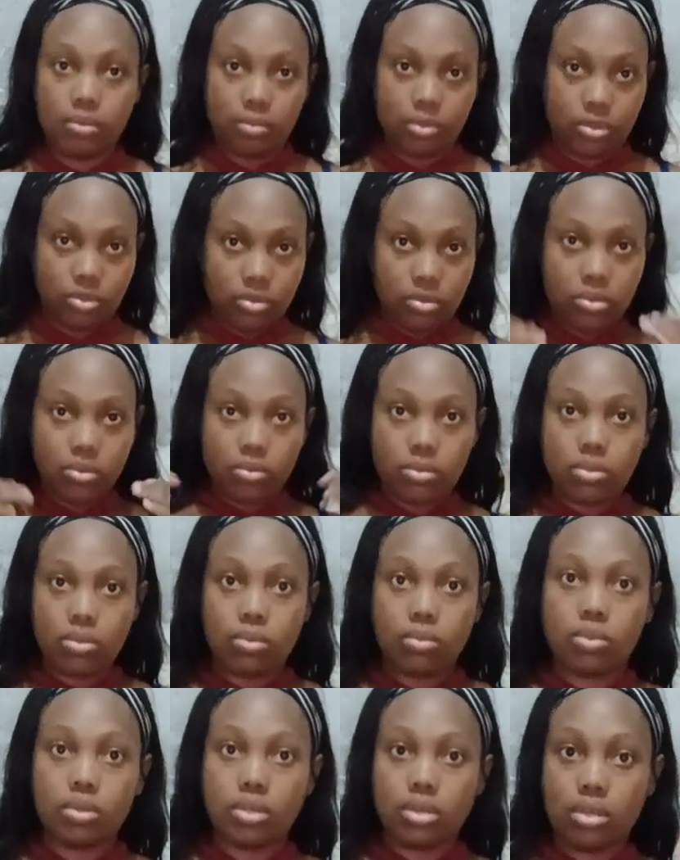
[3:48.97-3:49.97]
Very
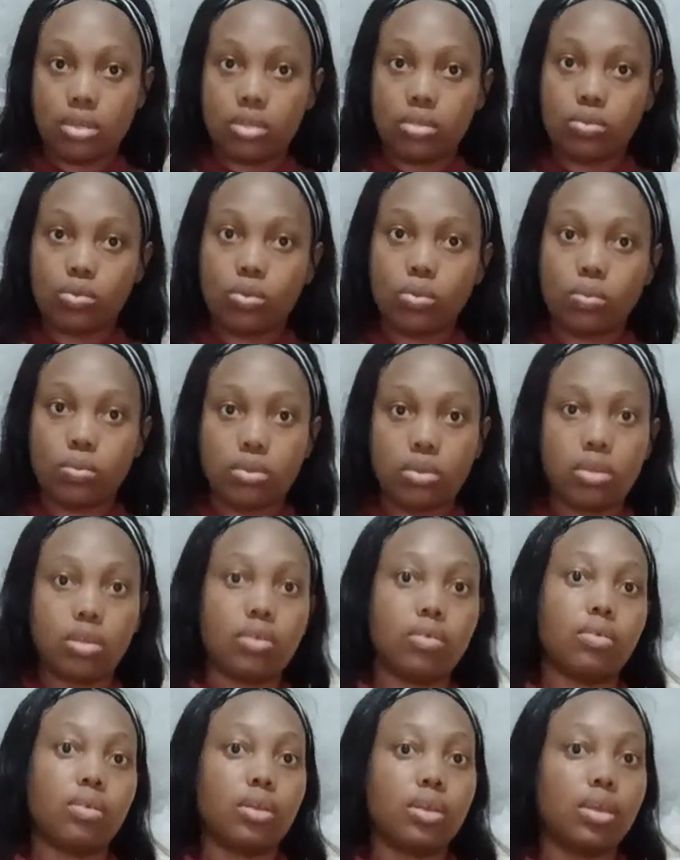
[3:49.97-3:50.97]
stretchy and it's a little
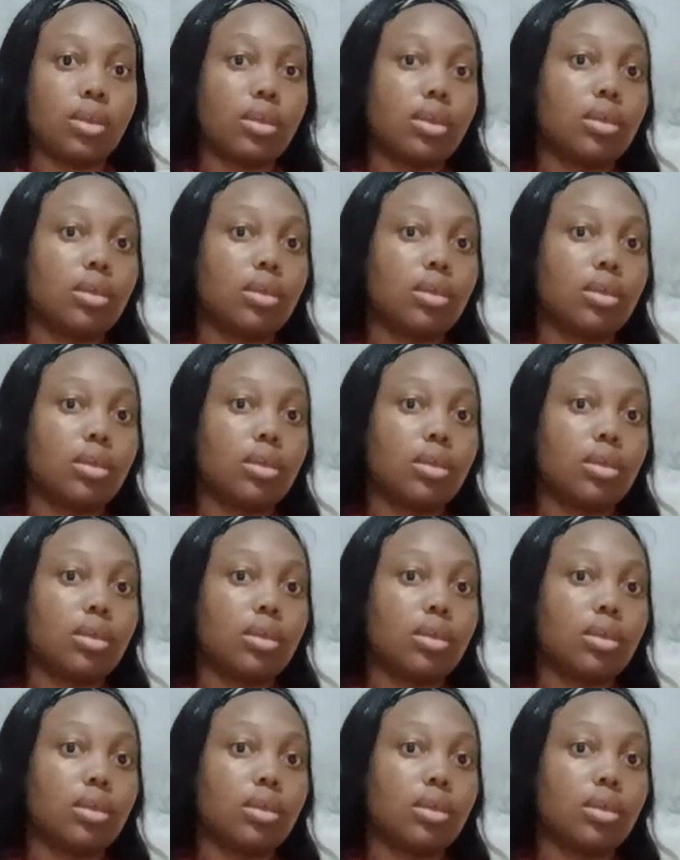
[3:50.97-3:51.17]
style at the